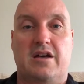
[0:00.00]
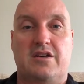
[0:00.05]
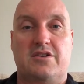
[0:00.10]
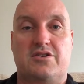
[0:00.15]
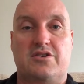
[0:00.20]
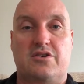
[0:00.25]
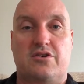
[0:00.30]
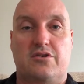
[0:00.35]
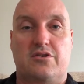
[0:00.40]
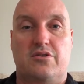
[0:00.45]

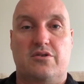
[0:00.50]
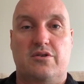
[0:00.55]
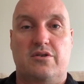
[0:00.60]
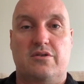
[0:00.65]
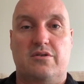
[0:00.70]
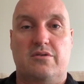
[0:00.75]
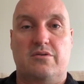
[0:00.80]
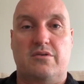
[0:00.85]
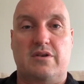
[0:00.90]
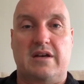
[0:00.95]
So
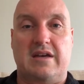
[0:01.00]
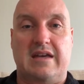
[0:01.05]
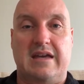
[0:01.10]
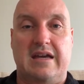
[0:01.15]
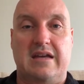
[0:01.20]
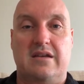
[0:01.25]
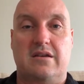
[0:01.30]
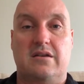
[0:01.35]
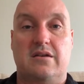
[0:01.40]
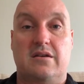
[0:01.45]

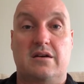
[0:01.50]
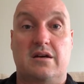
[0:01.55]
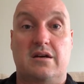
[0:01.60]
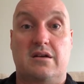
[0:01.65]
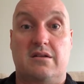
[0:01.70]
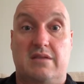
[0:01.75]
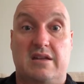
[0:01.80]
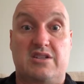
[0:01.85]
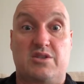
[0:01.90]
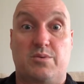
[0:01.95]

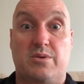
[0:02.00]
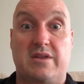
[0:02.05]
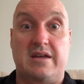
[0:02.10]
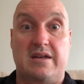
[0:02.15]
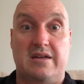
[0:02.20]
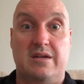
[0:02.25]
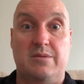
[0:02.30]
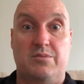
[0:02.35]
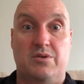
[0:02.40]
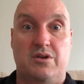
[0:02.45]
again, that's where
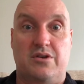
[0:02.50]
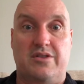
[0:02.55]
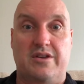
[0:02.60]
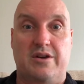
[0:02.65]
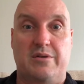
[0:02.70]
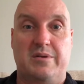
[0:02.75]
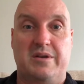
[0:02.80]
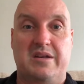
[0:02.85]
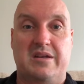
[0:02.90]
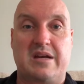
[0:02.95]

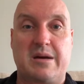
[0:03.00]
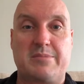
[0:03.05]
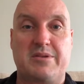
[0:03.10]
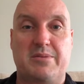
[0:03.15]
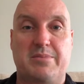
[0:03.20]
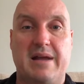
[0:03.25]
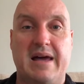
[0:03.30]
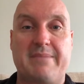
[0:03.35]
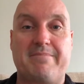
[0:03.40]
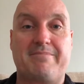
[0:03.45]
immunotherapy come
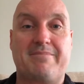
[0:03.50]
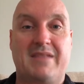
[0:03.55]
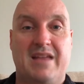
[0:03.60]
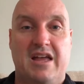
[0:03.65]
into play.